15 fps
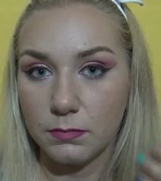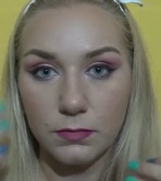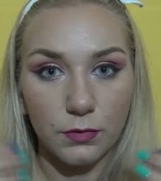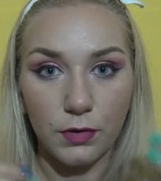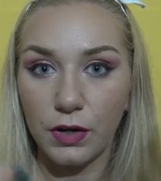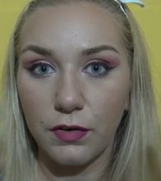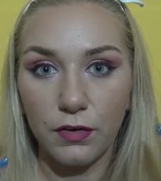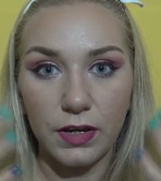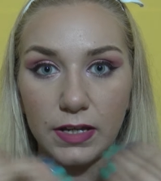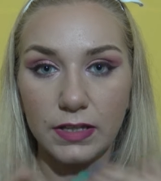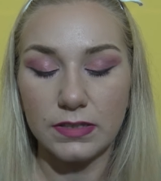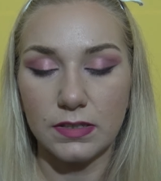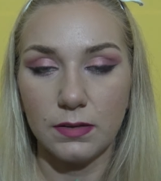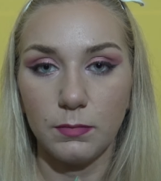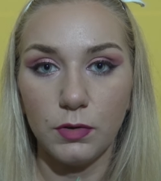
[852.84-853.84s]

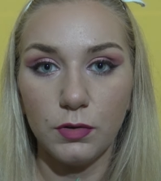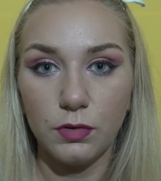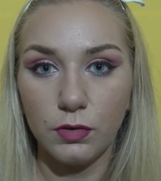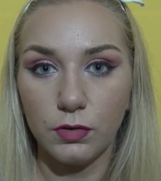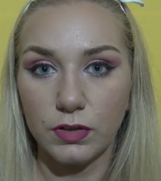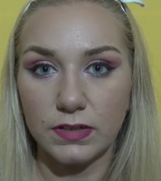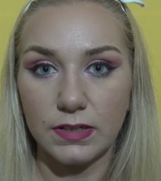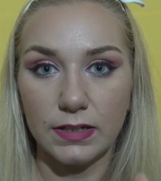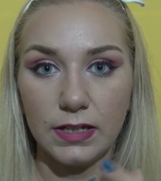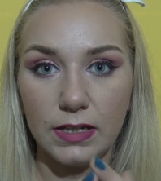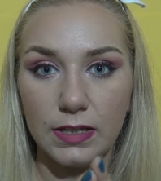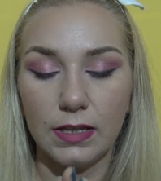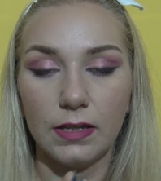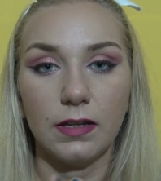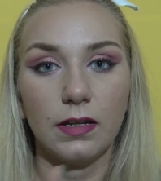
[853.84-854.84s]
recreate some look or
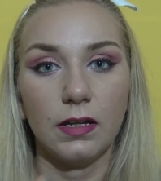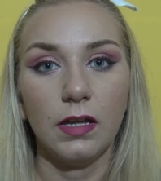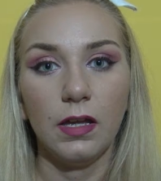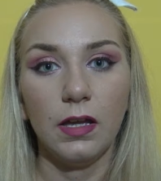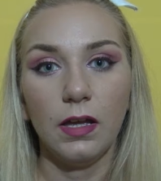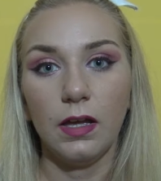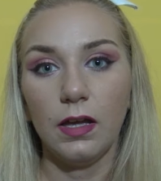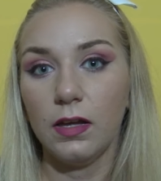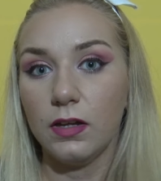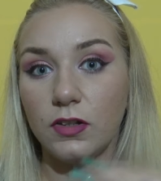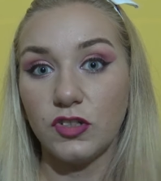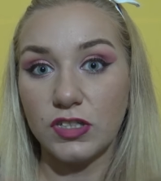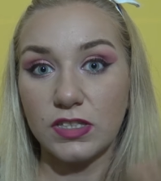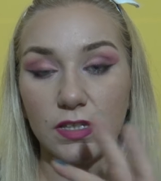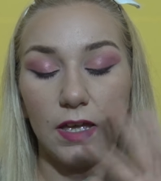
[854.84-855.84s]
anything?
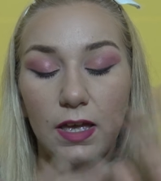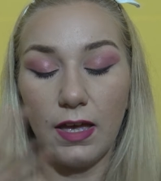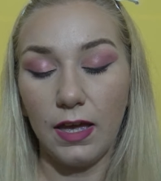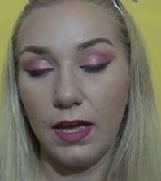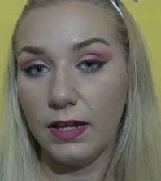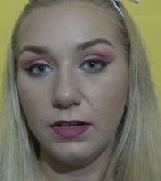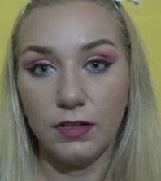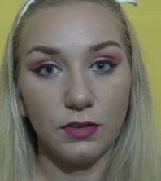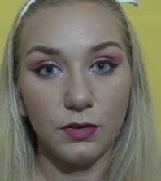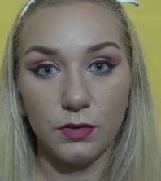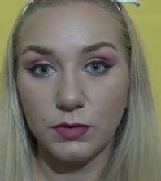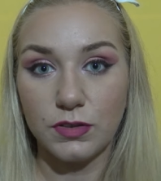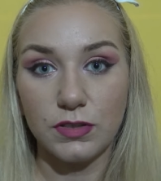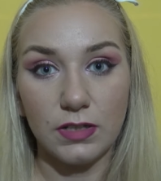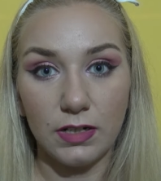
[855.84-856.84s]
Just any
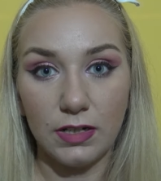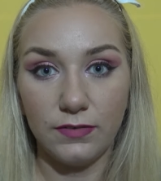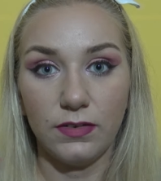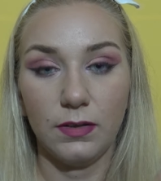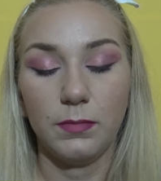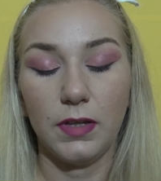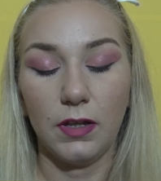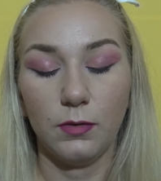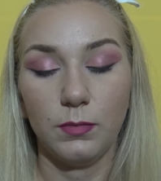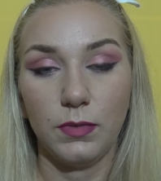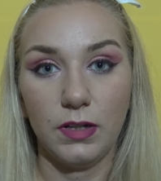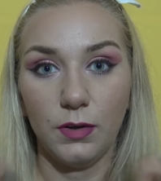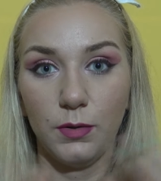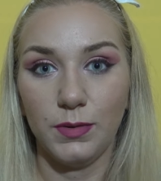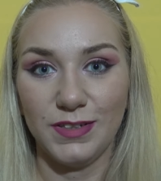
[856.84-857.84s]
thoughts, leave them down
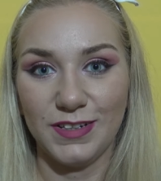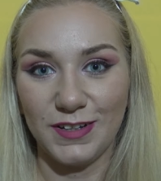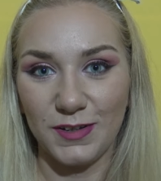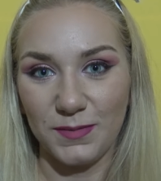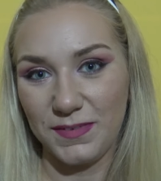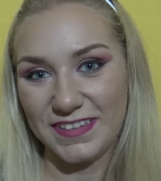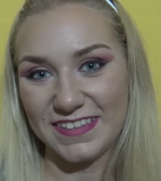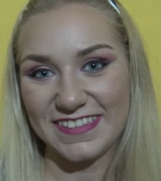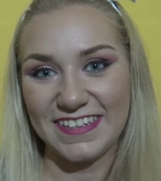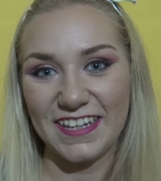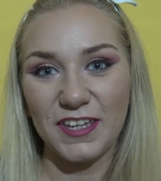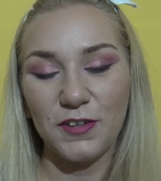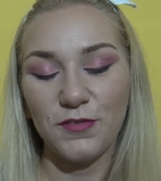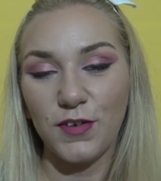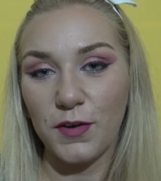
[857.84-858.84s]
below in the comments.
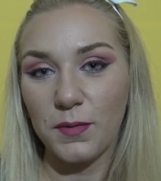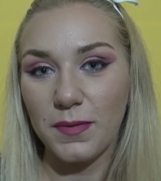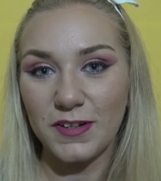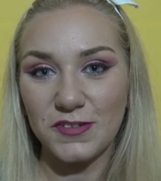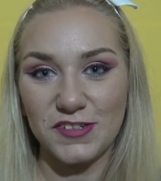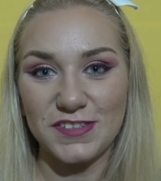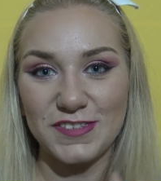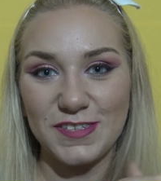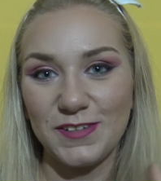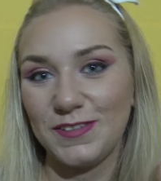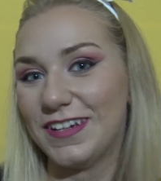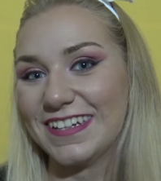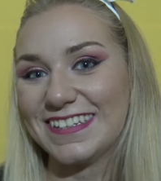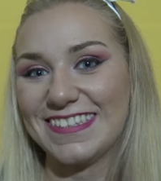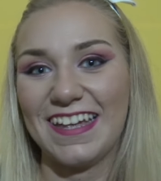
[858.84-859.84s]
Thank you very much, and see you
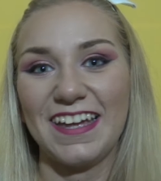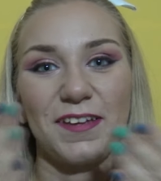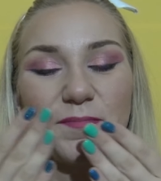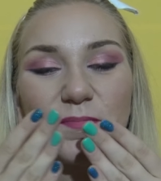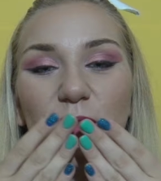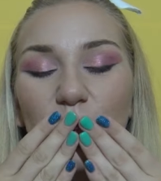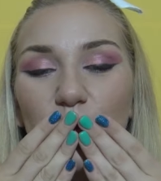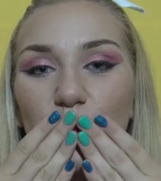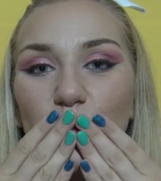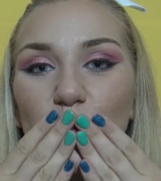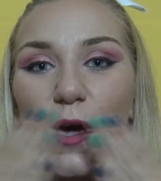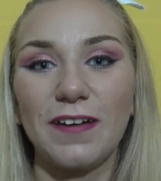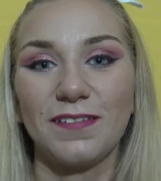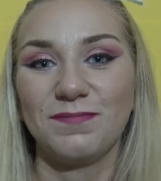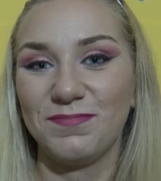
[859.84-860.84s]
next time.
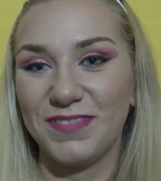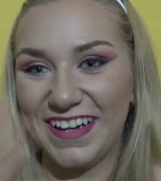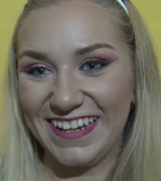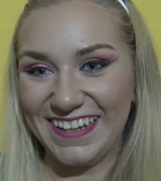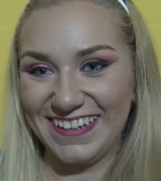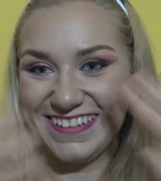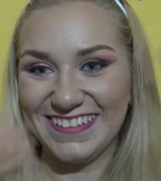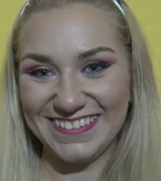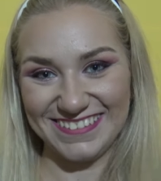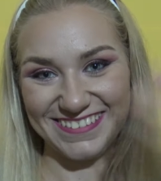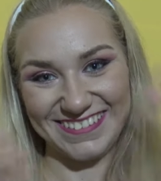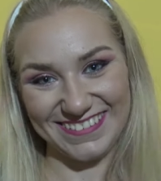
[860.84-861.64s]
Bye!